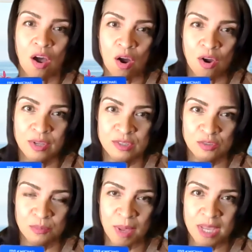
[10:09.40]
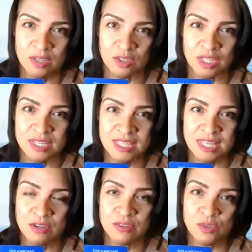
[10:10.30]
Archangel Michael is
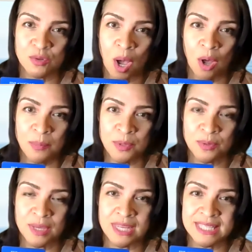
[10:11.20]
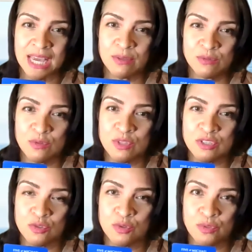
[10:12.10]
here to help you get down to
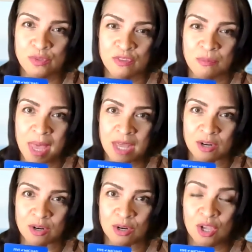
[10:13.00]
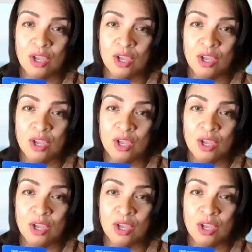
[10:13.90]
the truth of the matter.